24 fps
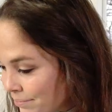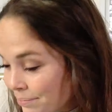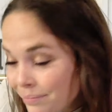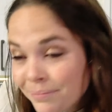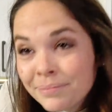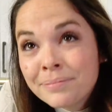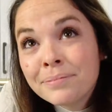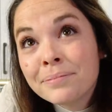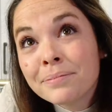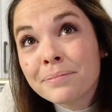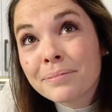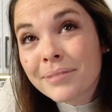Click
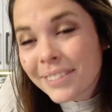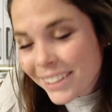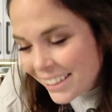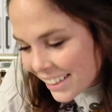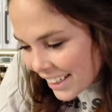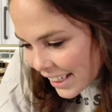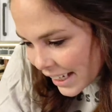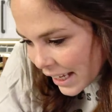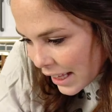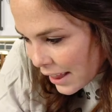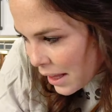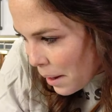it.
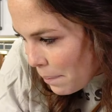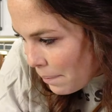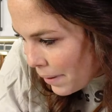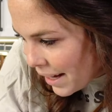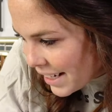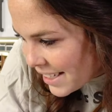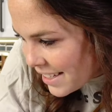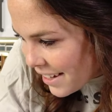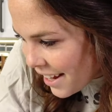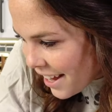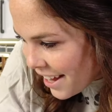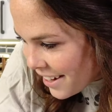Clicking the
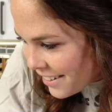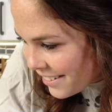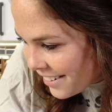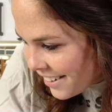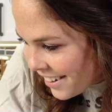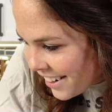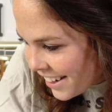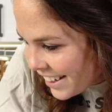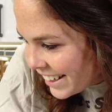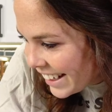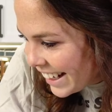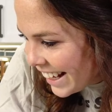
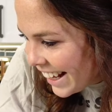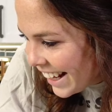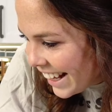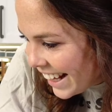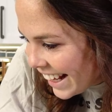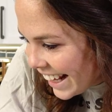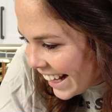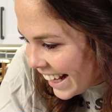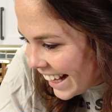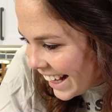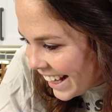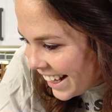button.
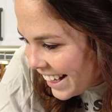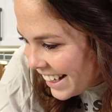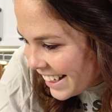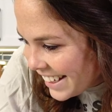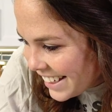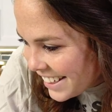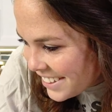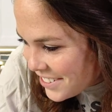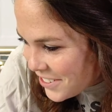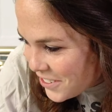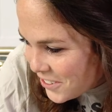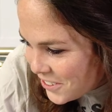
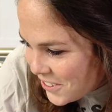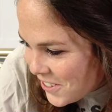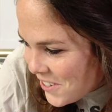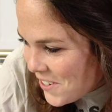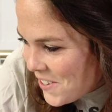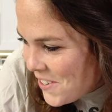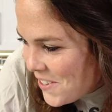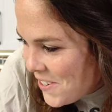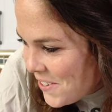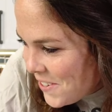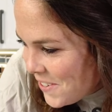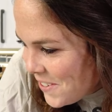
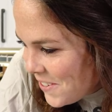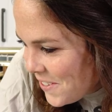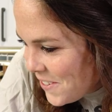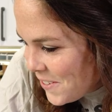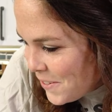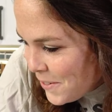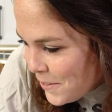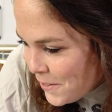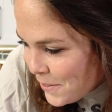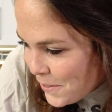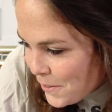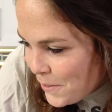
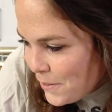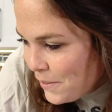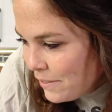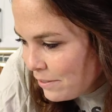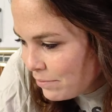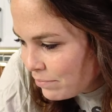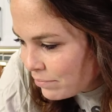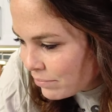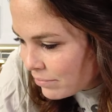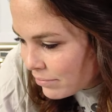Ooh.